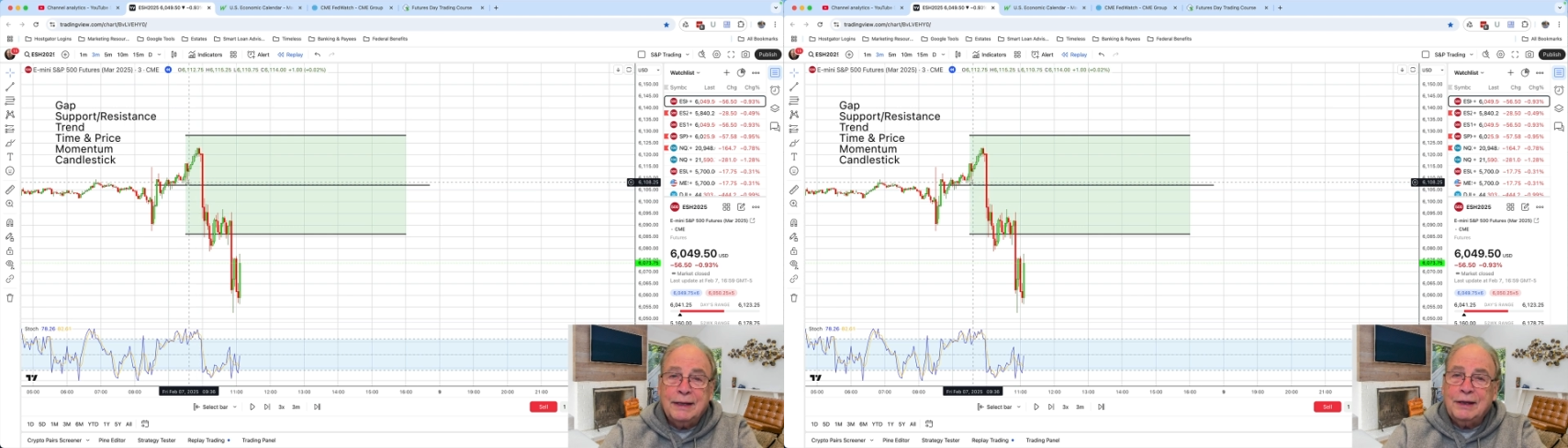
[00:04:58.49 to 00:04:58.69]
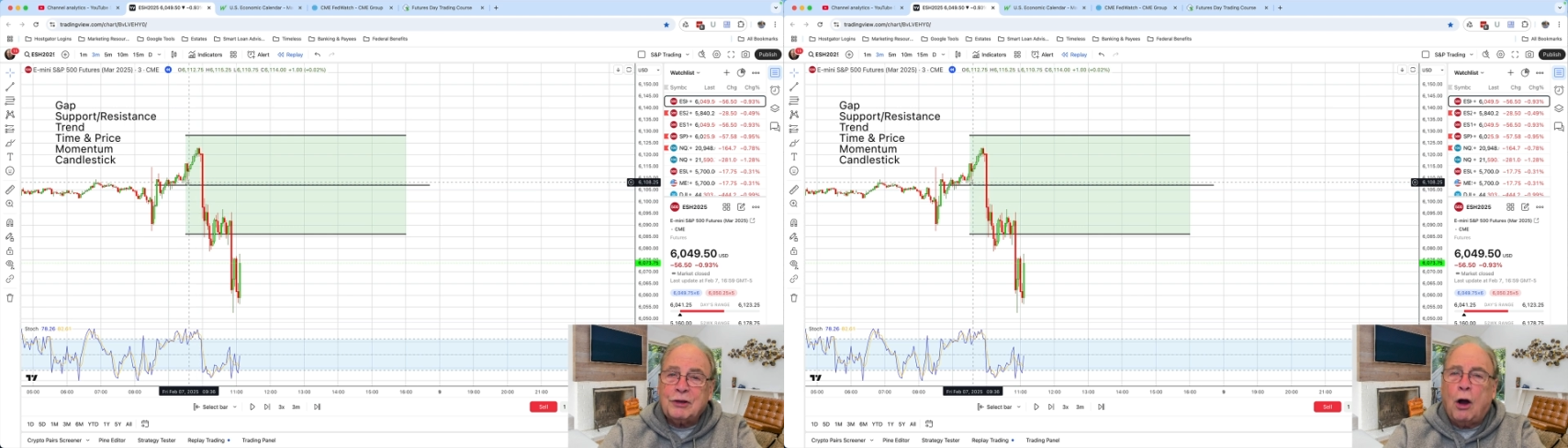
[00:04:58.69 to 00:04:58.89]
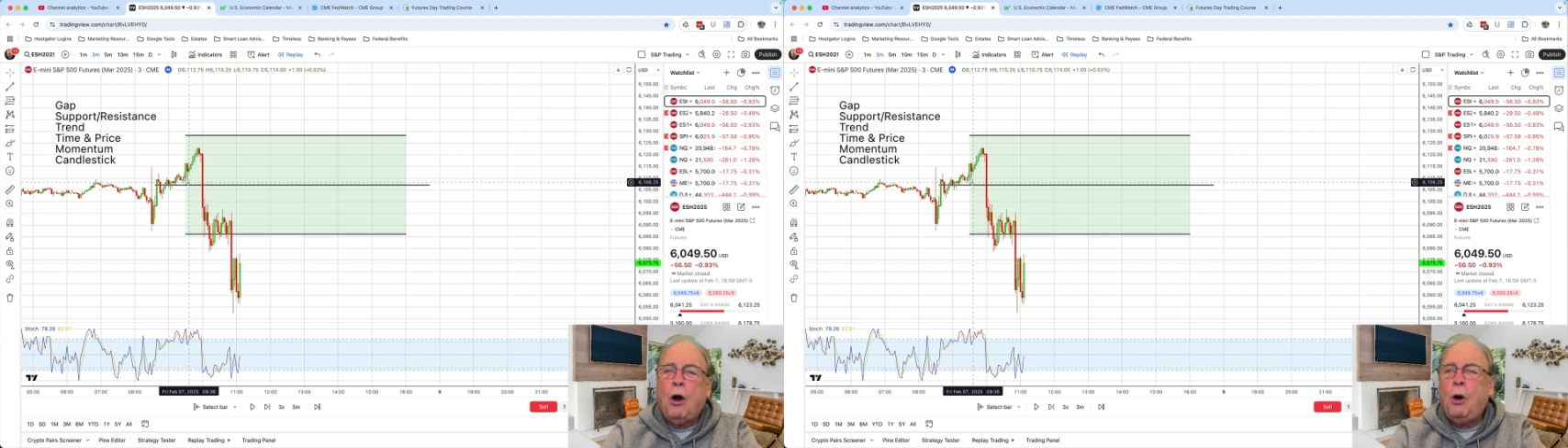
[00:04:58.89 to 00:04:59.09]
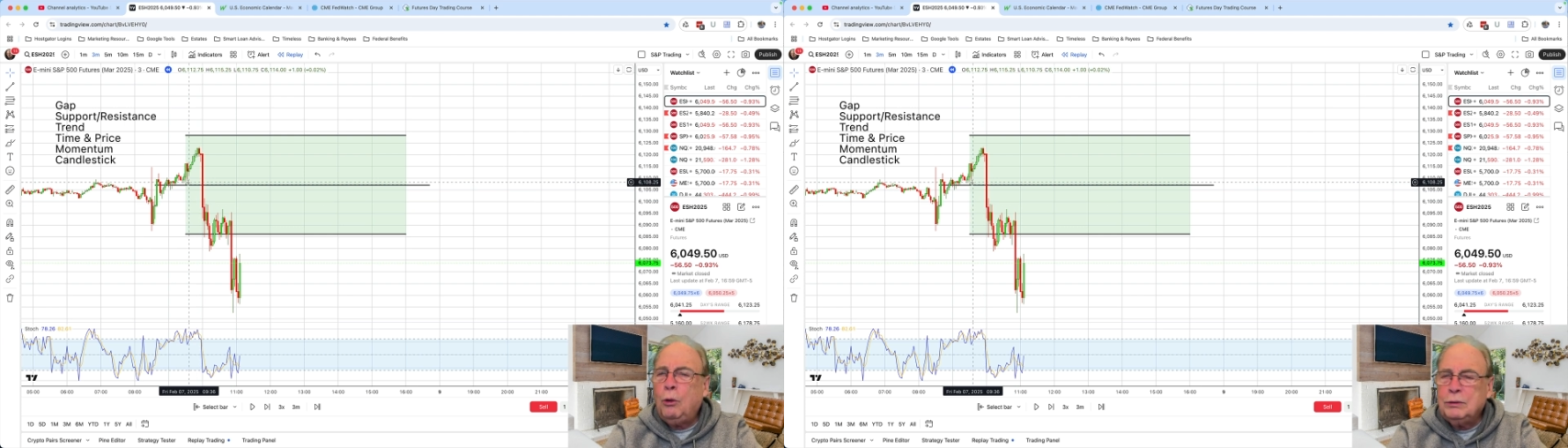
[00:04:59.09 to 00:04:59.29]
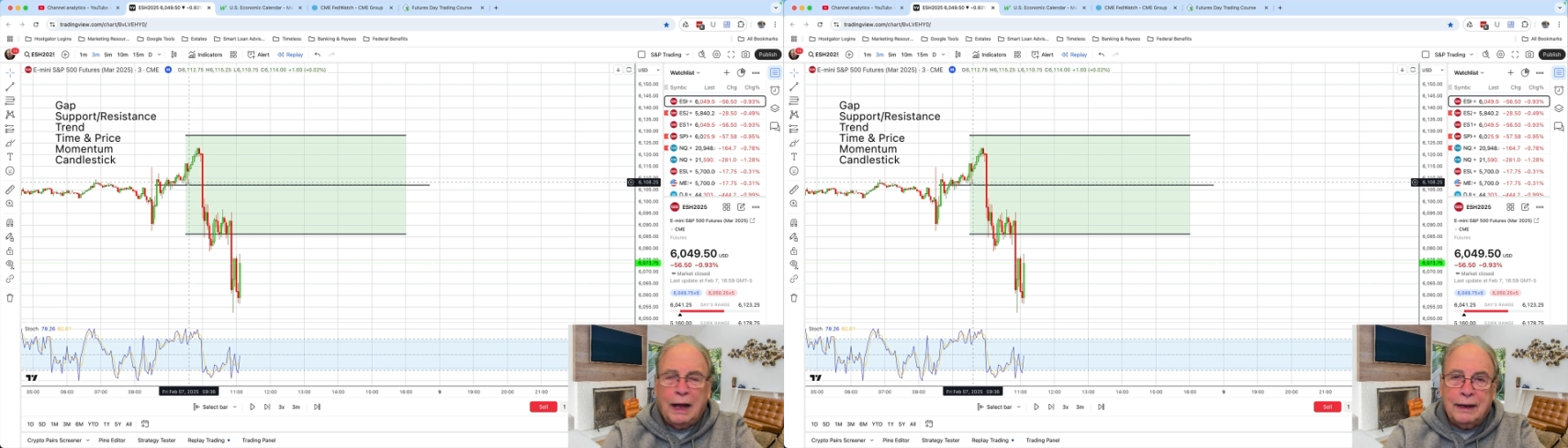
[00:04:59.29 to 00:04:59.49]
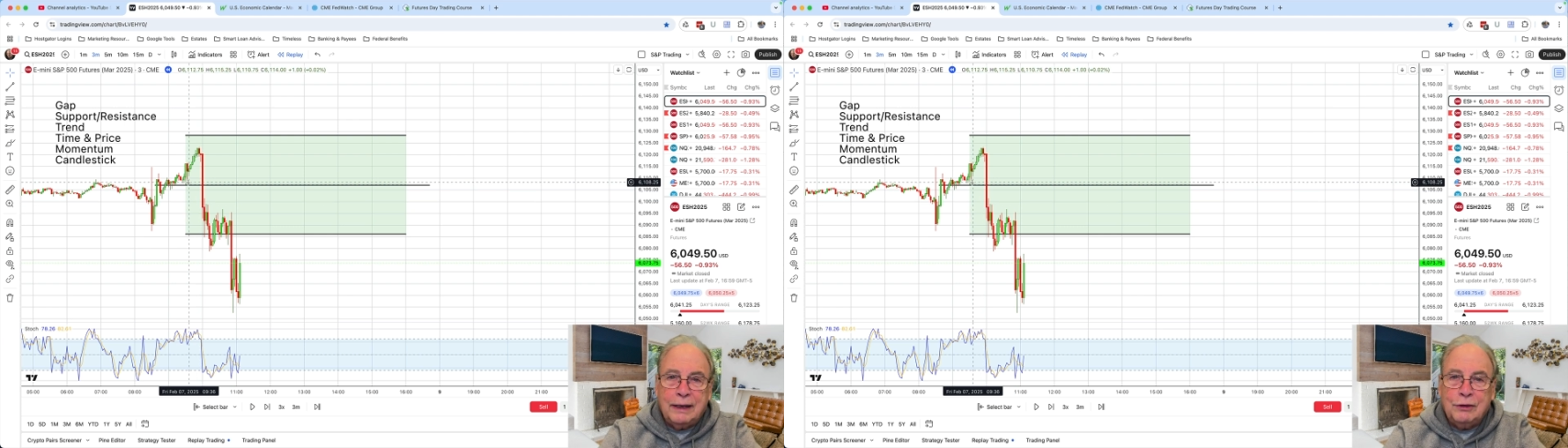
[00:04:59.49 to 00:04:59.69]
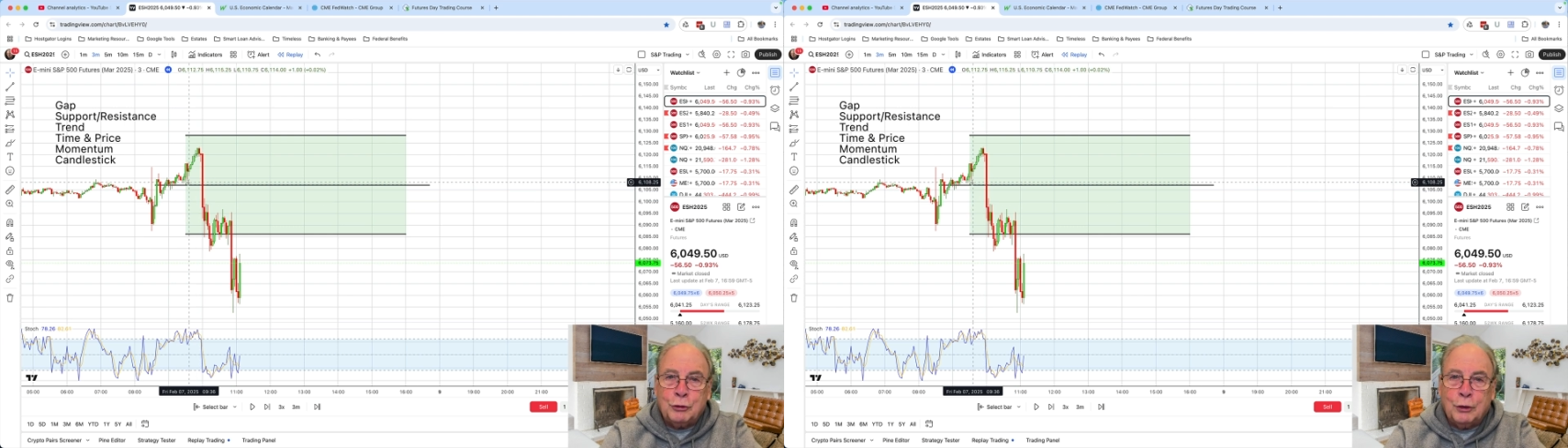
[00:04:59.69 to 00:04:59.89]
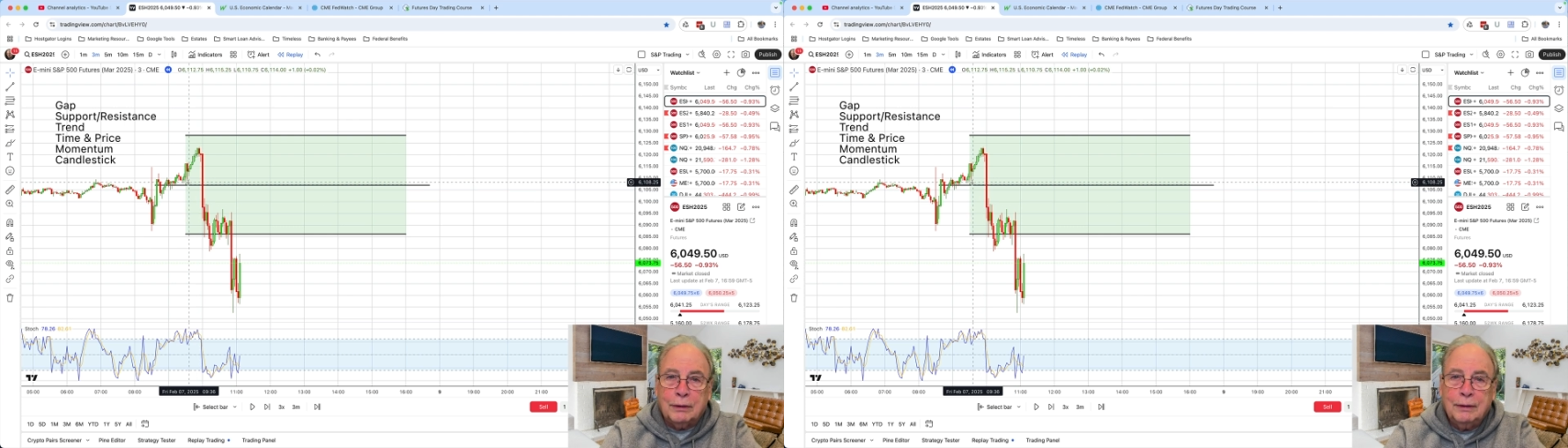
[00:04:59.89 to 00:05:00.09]
is a whole lot
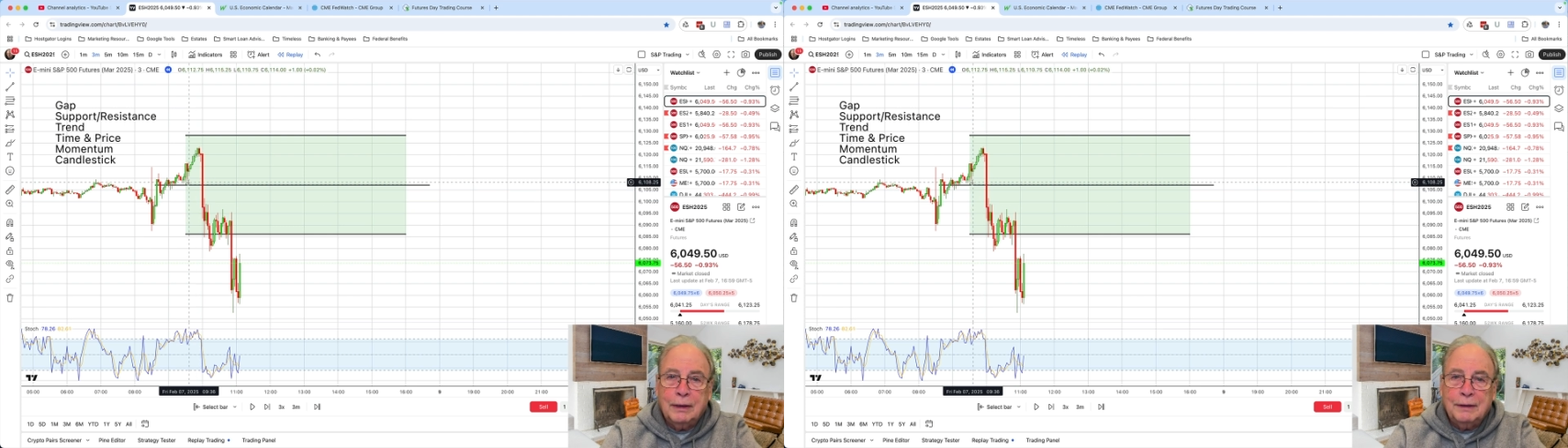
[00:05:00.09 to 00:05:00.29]
easier